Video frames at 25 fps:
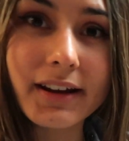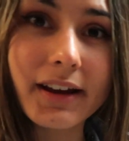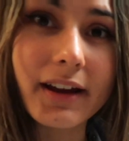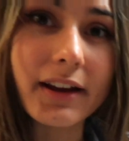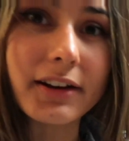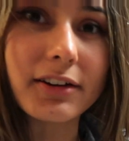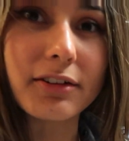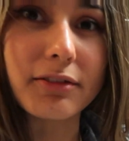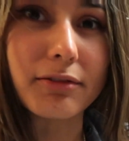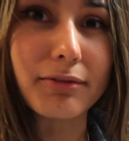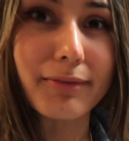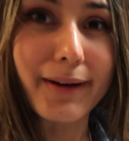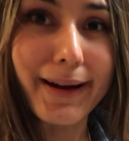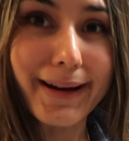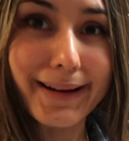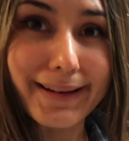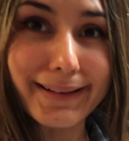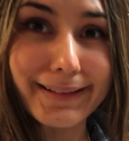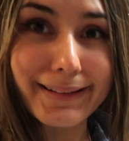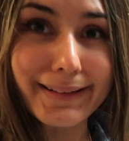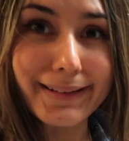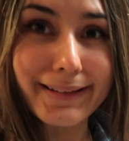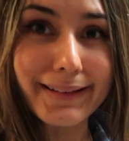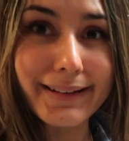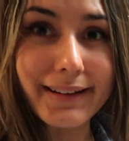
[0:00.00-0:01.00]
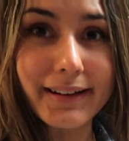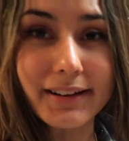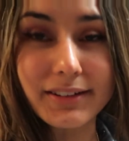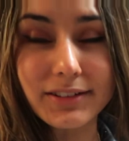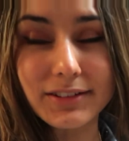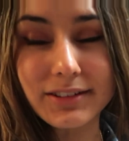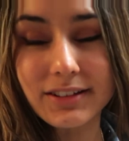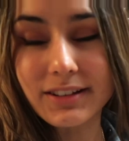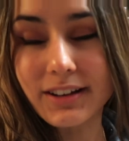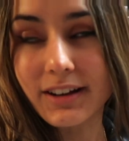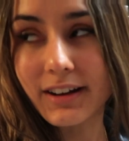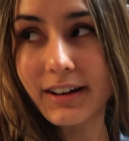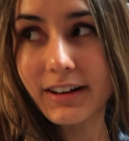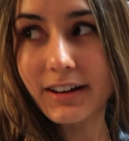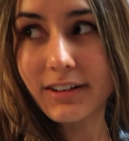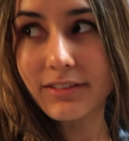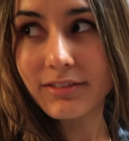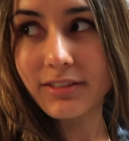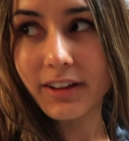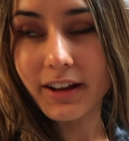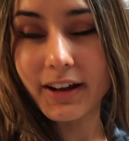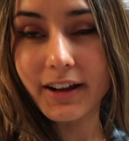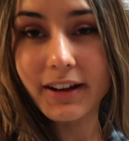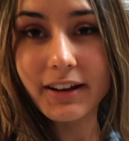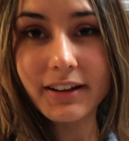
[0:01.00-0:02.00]
and rainy and just kind
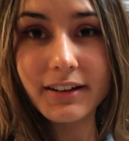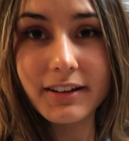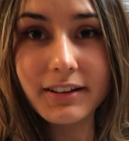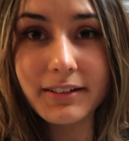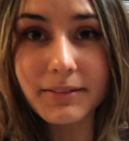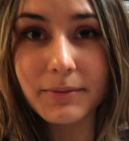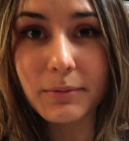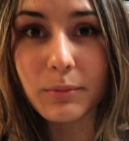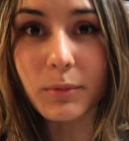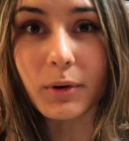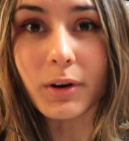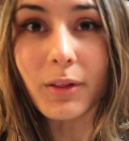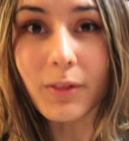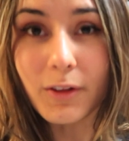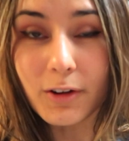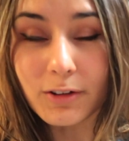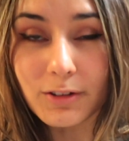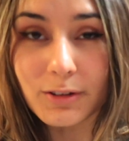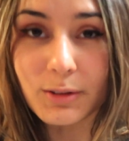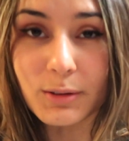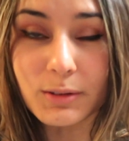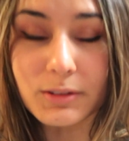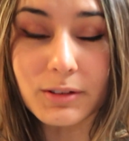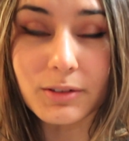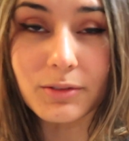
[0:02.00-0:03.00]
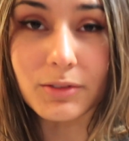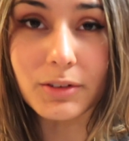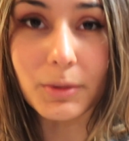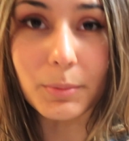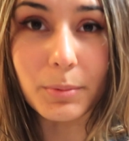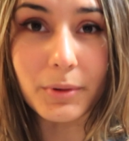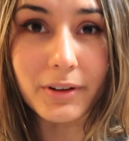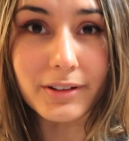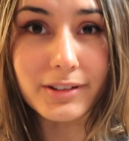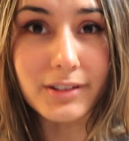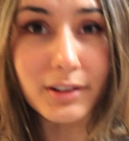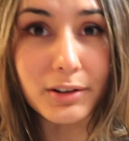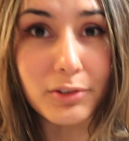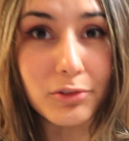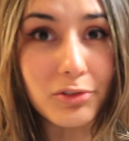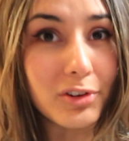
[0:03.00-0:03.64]
of like one of those sorts of depressing,